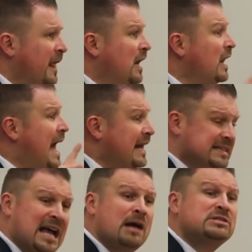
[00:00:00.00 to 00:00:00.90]
And a lot
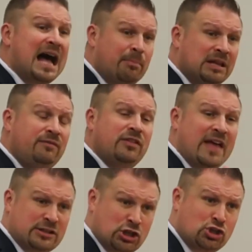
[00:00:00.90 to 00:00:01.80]
of times I believe that
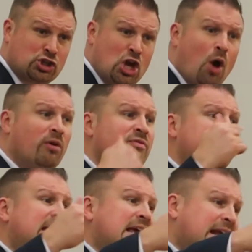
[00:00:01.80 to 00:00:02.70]
that's a show of
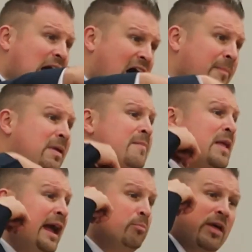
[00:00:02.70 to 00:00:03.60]
me getting up
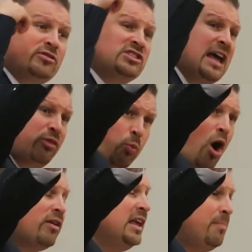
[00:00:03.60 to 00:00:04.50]
and Brother Seth
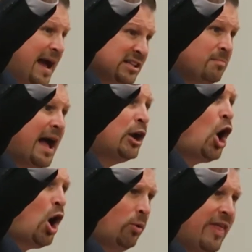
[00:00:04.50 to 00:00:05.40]
walking back to my
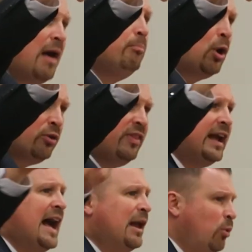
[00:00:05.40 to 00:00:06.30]
car with that burden
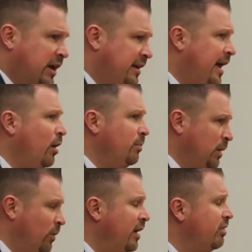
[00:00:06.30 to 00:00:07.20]
that God wanted to help
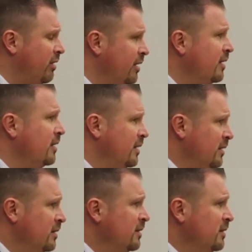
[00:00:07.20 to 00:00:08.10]
me with.
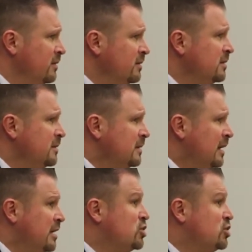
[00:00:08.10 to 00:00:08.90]
Amen.